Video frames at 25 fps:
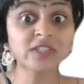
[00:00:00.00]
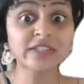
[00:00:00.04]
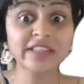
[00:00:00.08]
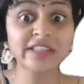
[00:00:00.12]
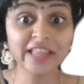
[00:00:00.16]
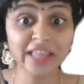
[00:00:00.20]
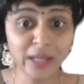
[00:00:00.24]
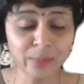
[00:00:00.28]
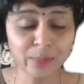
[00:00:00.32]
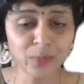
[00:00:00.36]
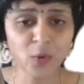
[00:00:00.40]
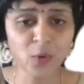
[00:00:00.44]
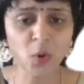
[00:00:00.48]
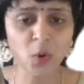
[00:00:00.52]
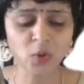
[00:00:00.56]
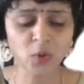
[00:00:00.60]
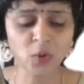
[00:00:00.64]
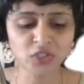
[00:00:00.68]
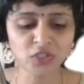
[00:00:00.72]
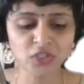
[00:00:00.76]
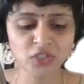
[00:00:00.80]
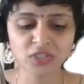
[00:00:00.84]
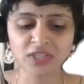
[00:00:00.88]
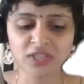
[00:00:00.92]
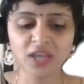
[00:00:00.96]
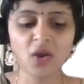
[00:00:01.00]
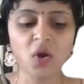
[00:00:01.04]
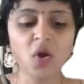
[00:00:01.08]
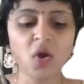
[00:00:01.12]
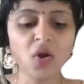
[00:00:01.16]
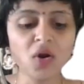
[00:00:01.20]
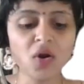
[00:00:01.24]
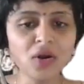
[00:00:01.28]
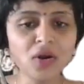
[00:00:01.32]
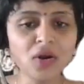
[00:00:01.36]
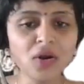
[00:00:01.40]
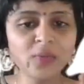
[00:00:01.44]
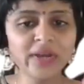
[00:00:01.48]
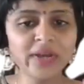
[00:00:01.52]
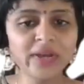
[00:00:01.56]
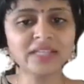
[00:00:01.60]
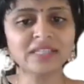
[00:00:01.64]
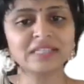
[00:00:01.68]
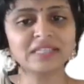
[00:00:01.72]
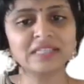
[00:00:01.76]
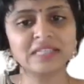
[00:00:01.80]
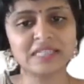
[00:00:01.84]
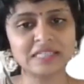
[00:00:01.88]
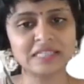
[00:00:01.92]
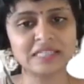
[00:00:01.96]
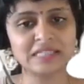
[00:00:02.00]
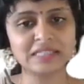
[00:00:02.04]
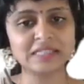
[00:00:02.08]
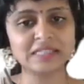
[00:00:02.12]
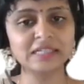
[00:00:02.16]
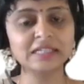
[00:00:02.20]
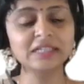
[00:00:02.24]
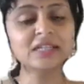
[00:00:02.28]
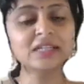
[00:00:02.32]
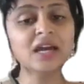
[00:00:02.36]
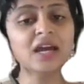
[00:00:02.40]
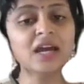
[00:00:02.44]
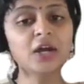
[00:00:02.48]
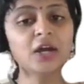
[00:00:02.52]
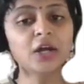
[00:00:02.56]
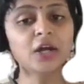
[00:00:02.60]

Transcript: sleep coach, they always suggest that